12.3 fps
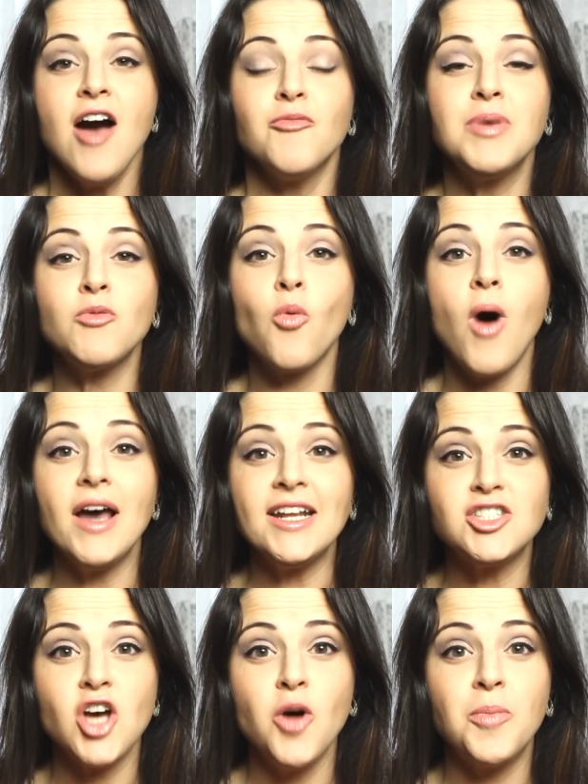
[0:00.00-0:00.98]
been
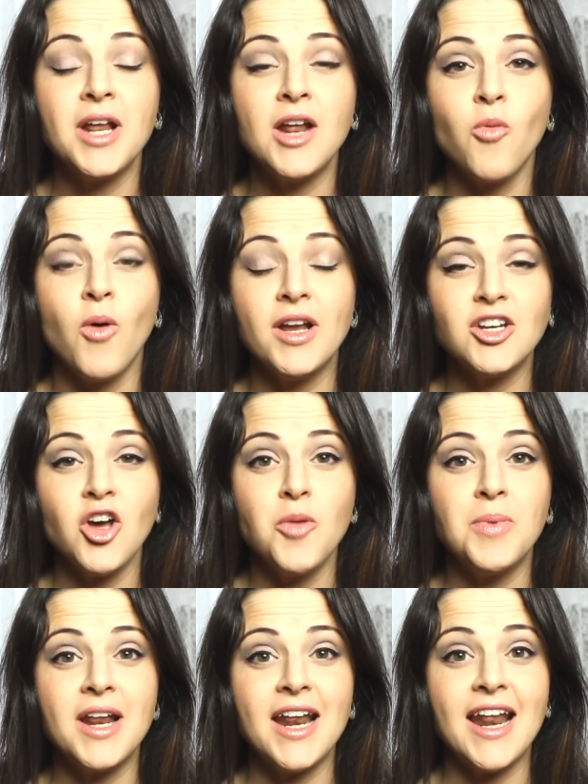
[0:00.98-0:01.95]
wanting to open it and
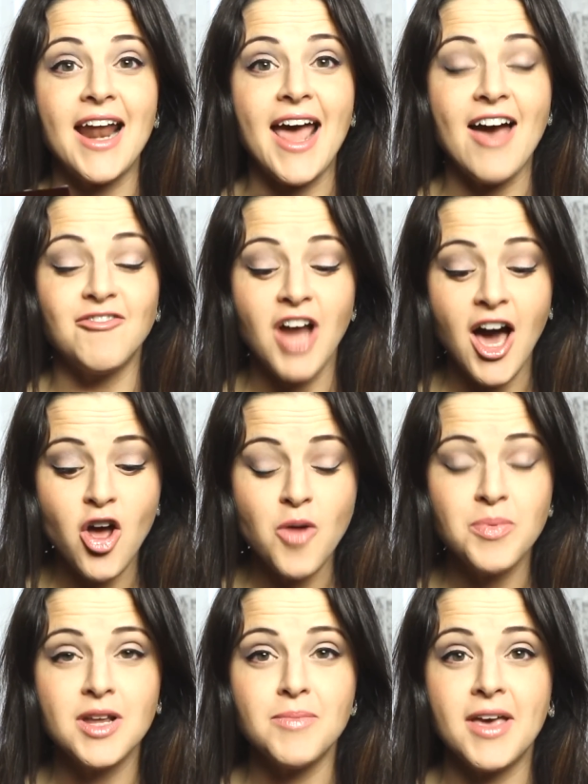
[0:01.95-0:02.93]
and I have not
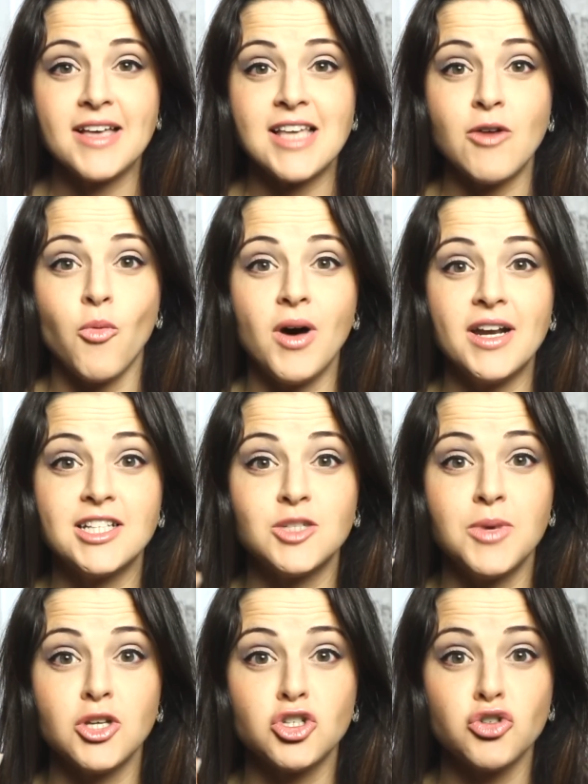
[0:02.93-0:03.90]
opened it because I wanted it
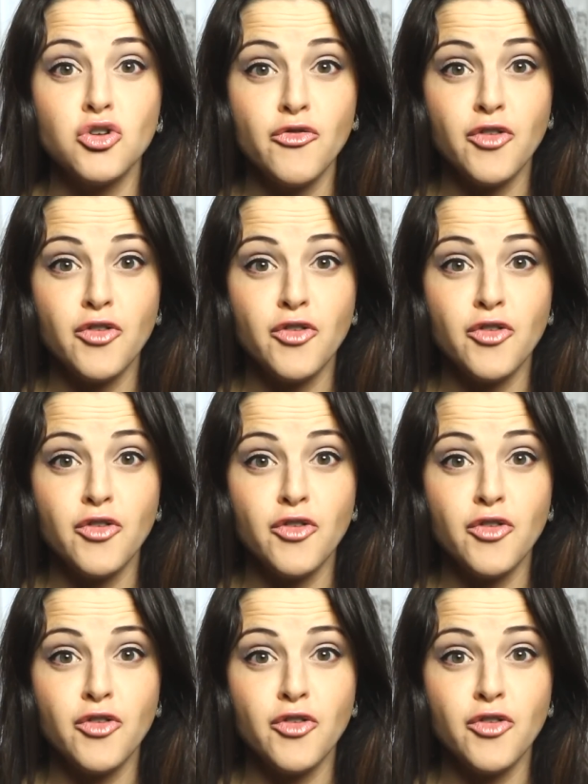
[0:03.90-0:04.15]
to be a true